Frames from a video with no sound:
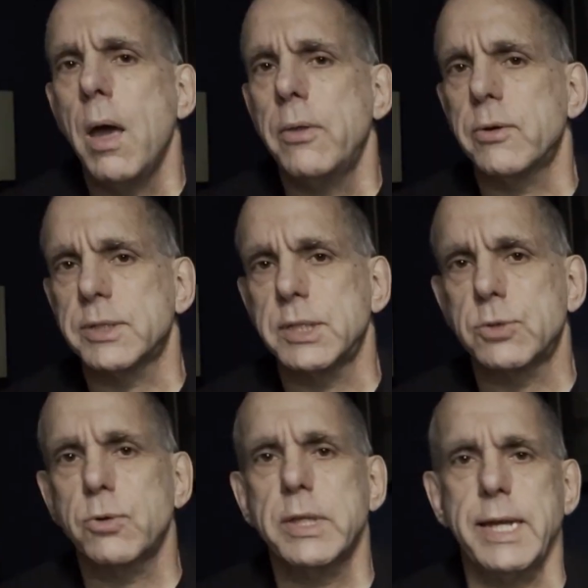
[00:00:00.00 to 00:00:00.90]
There is this
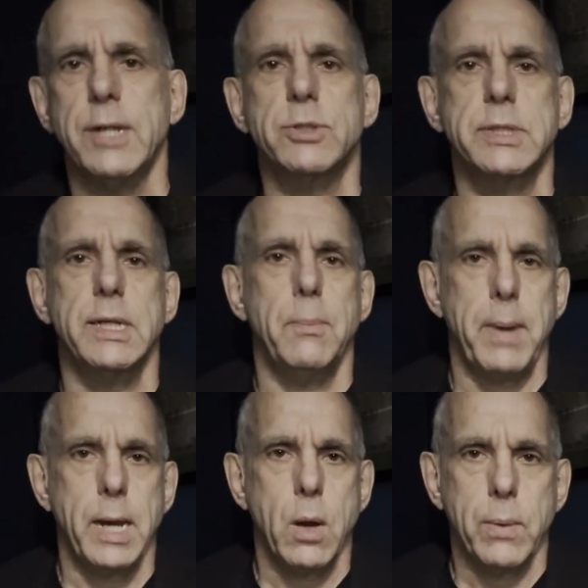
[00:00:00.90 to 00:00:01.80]
really interesting
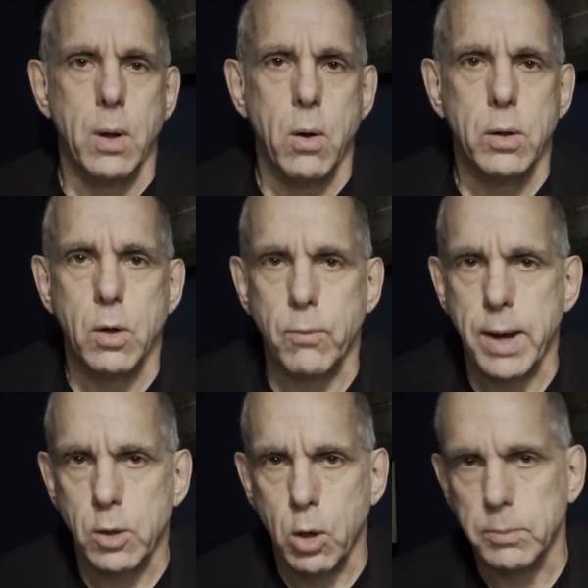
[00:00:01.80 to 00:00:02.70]
debate going on
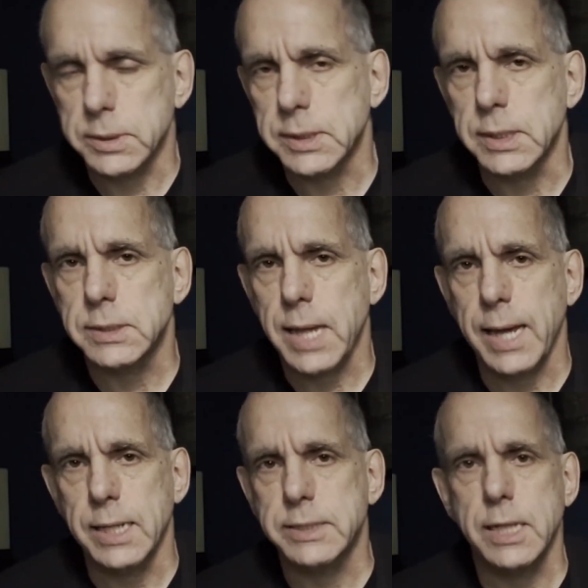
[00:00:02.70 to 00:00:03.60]
around homelessness,
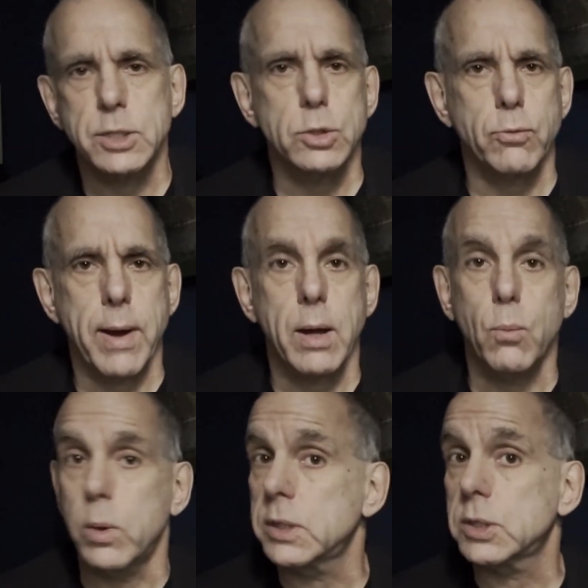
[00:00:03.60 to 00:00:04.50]
and it centers around
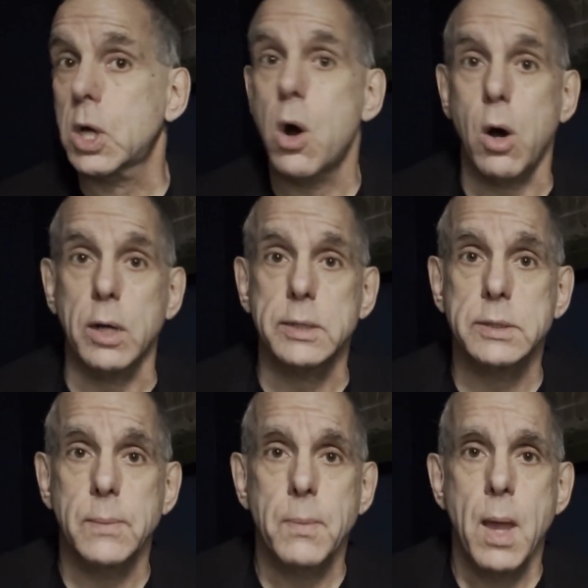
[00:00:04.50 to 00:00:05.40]
what is the cause.
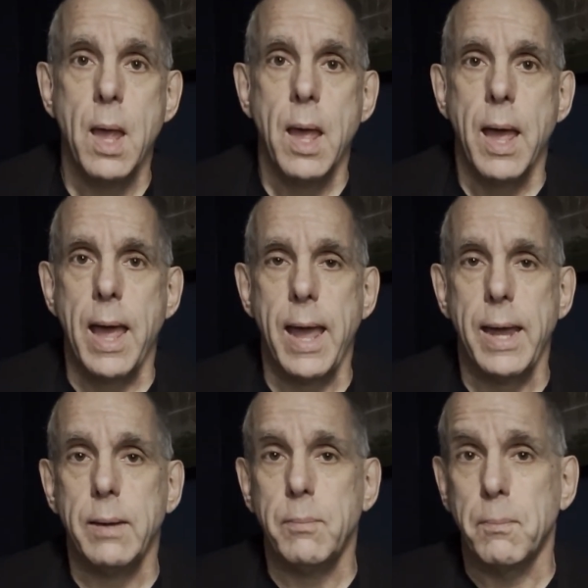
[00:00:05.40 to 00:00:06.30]

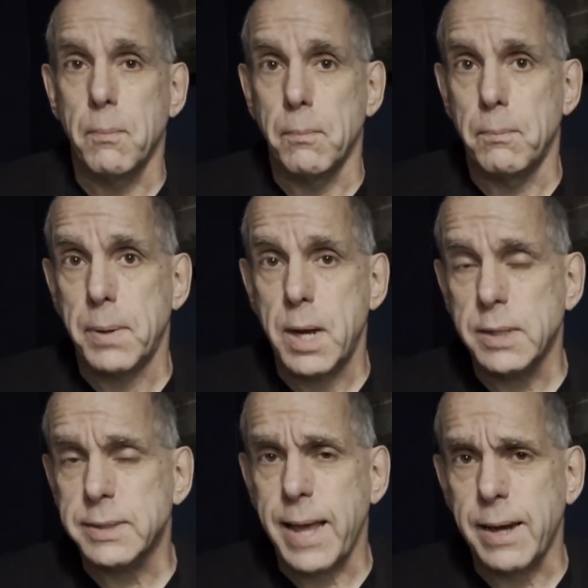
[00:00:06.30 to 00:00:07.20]
And
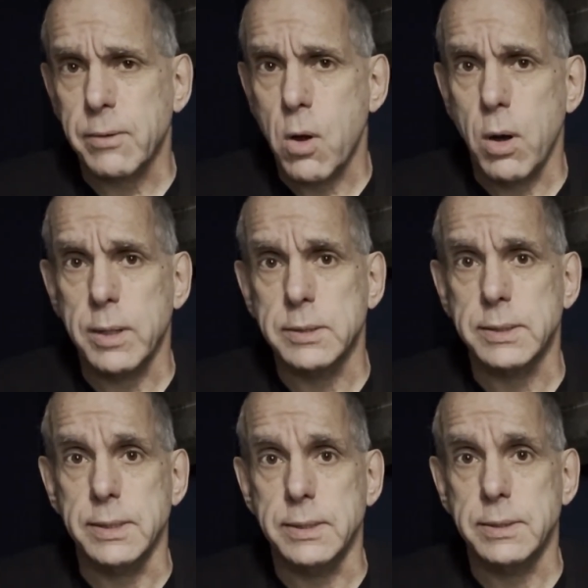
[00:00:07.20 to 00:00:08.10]
because that cause
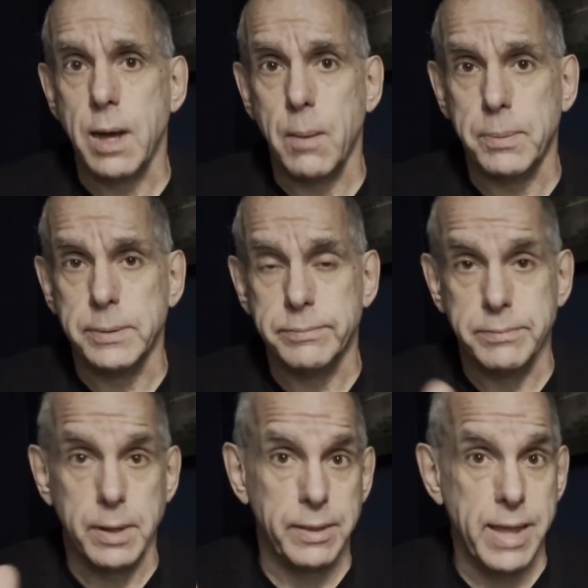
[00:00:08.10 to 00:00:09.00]
is up in
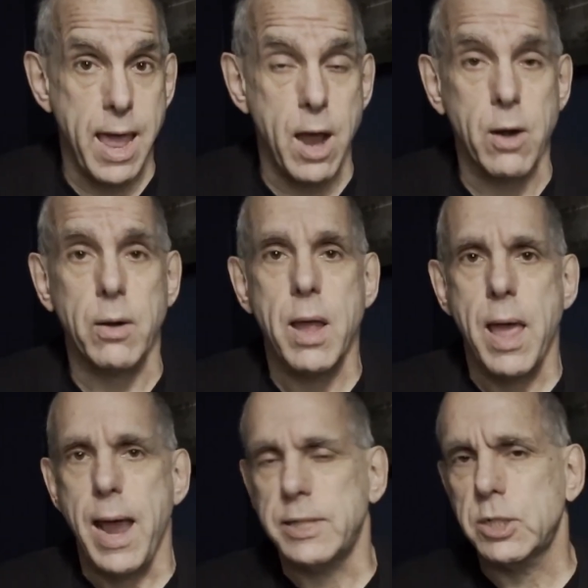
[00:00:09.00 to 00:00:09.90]
the air,
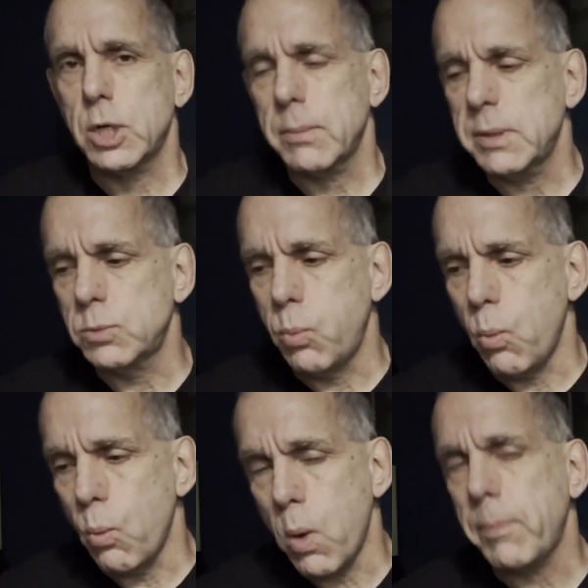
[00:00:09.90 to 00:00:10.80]
it determines
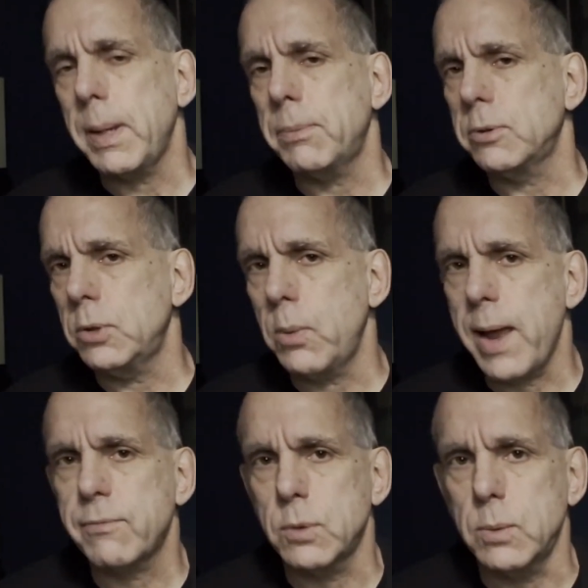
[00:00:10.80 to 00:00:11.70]
what people do
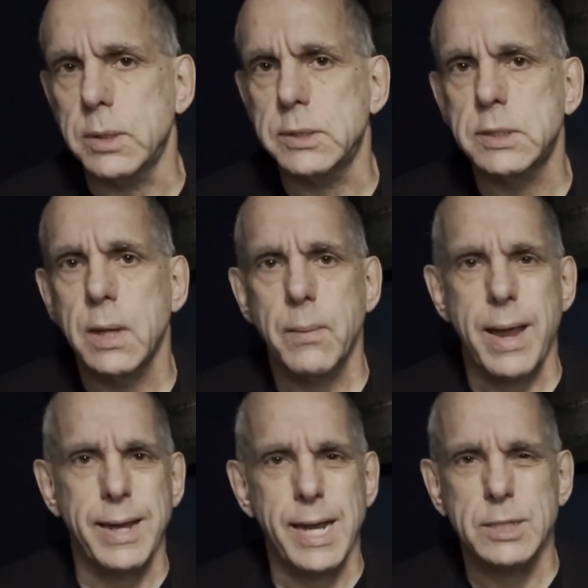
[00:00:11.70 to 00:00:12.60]
afterwards.
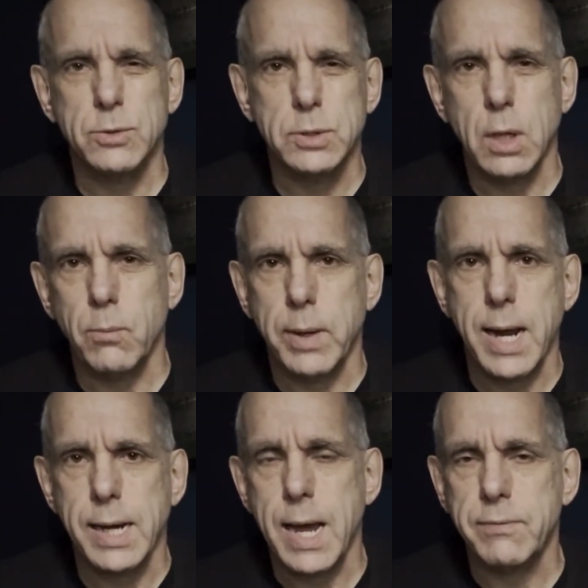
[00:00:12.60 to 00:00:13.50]
And as a result, we
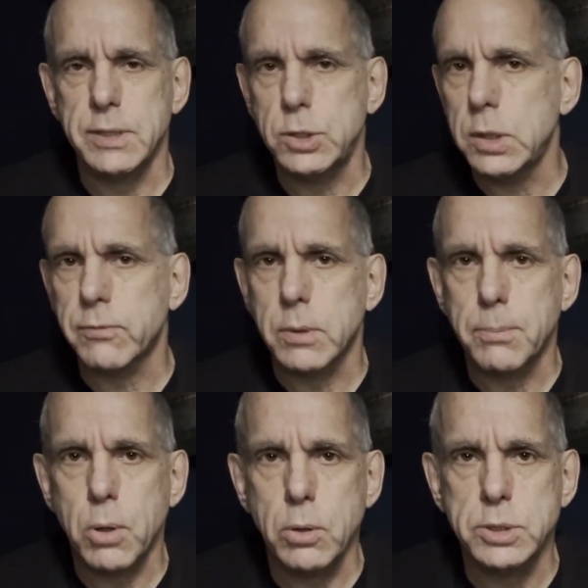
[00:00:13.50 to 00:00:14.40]
kind of have these two different
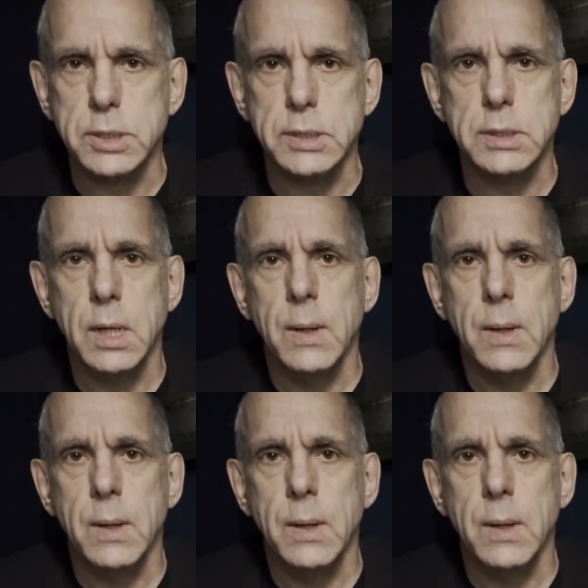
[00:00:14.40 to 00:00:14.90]
approaches,